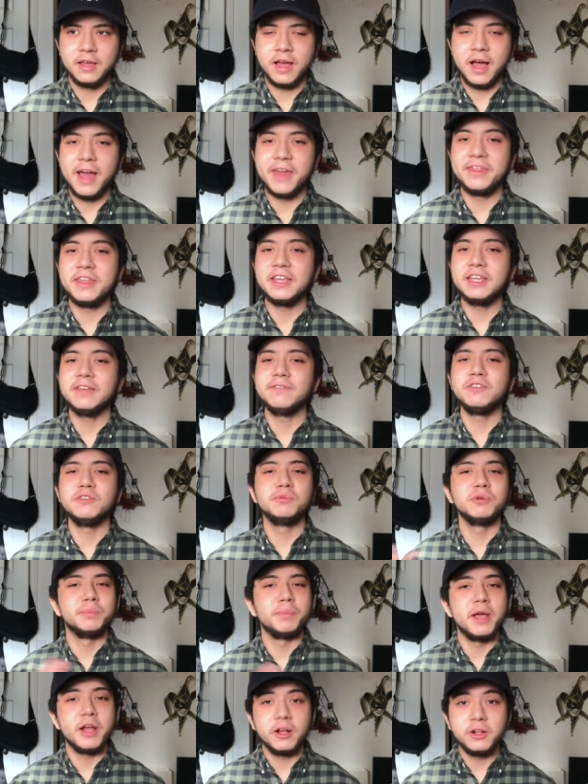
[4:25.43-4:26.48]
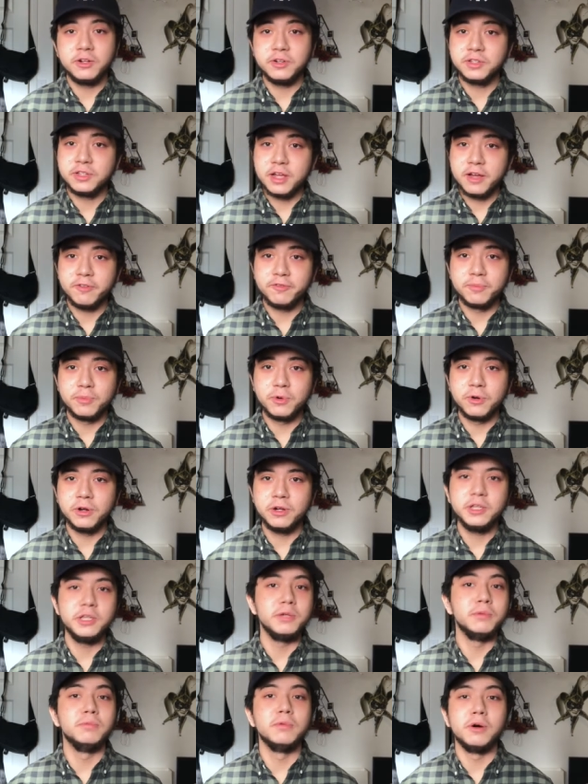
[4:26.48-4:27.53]
I think if you prepare yourself more,
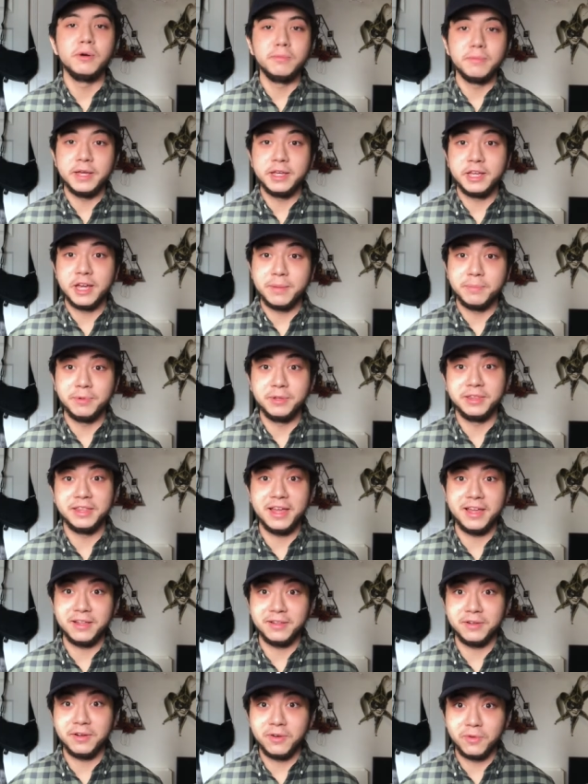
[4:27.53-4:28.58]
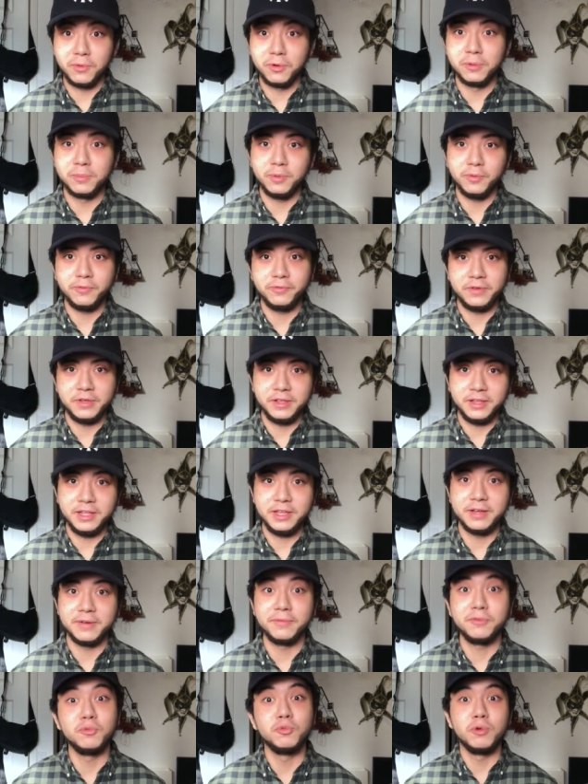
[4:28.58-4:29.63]
you won't wake up with that horrible feeling
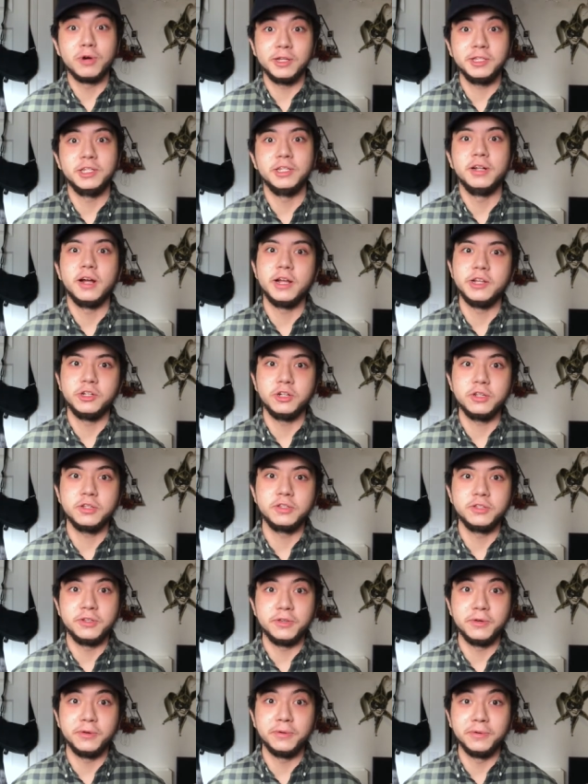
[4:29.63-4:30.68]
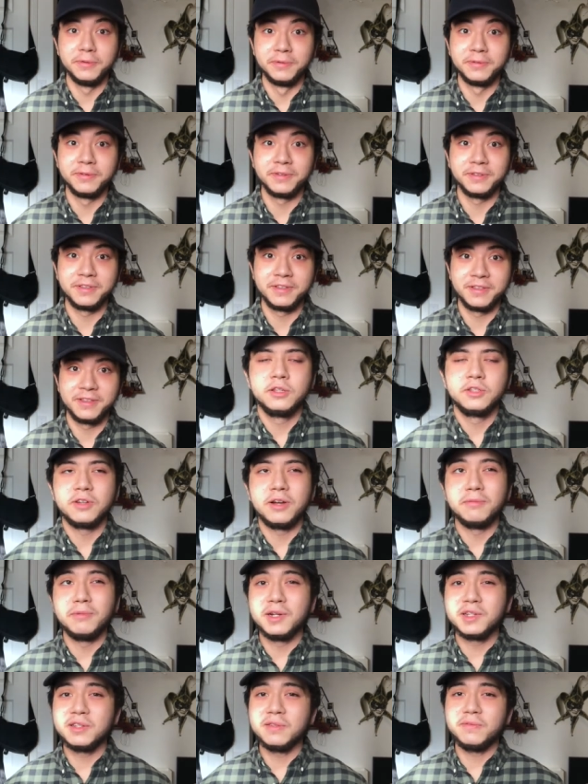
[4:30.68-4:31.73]
of what did I just do? So I
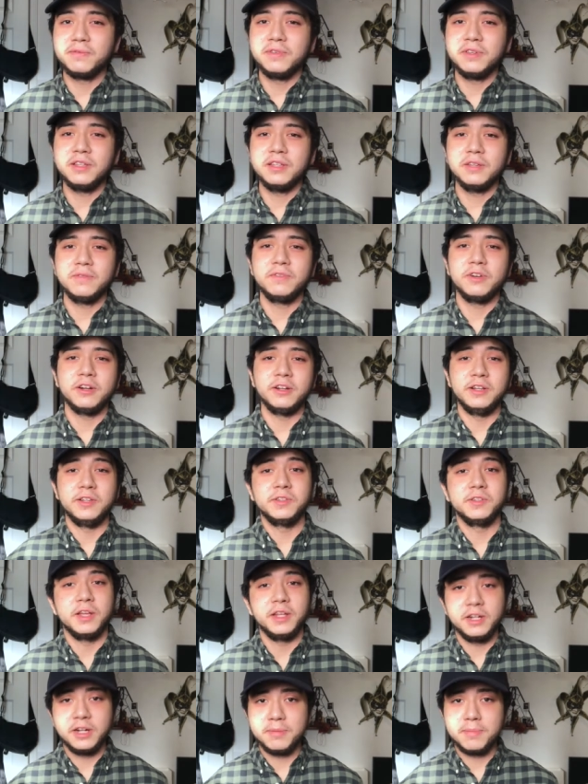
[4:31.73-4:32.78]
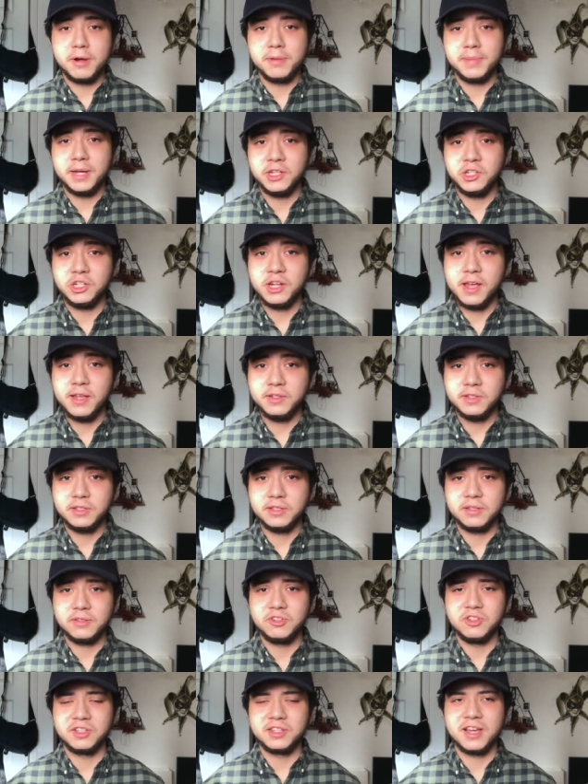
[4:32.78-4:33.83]
wasn't feeling very excited about my chest,
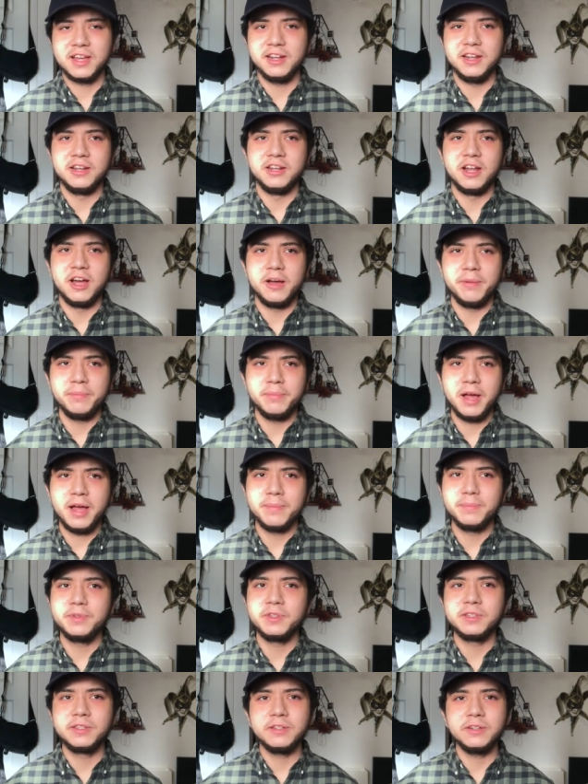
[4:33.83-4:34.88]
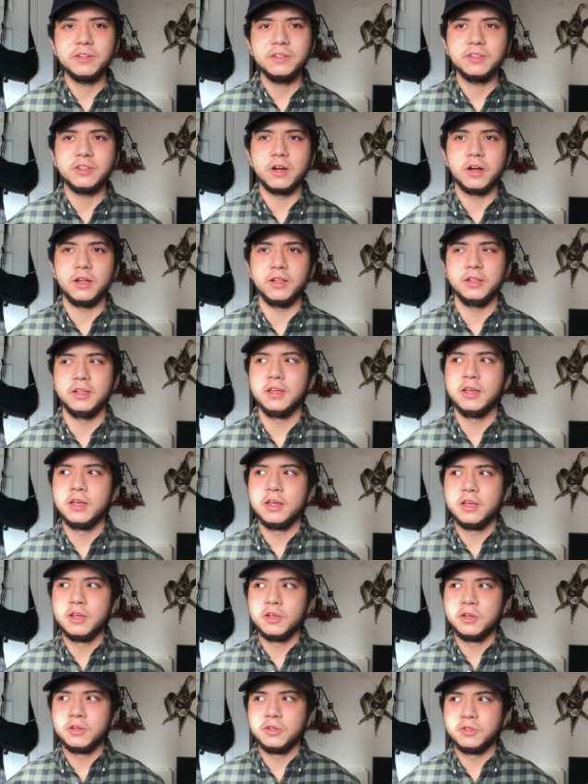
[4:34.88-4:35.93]
just kind of numb. I'm still not
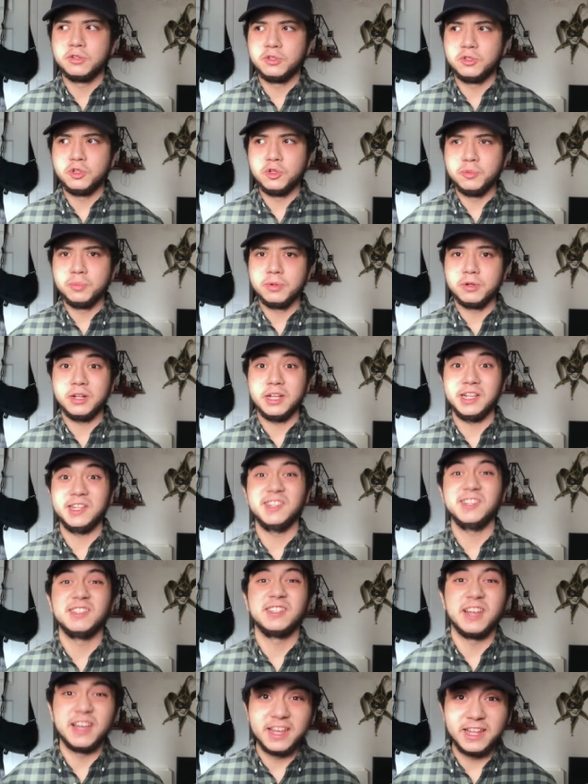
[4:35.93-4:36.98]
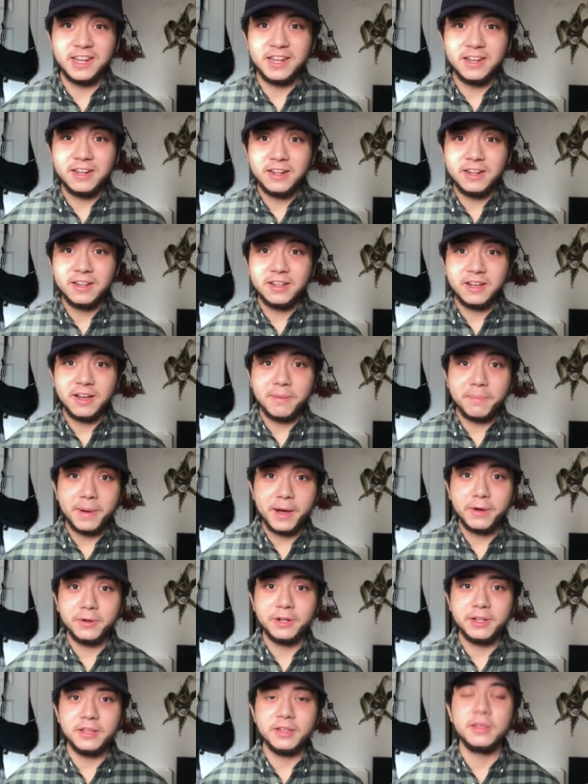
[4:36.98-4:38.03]
super excited
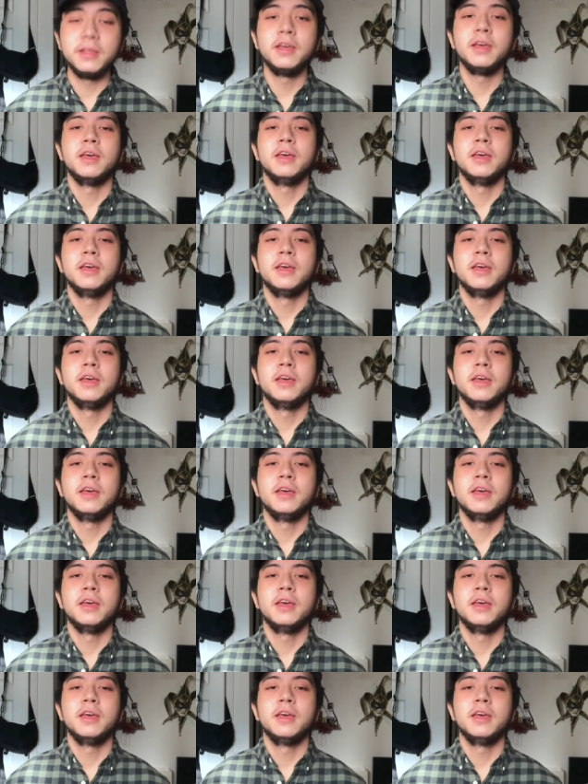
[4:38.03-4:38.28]
about it.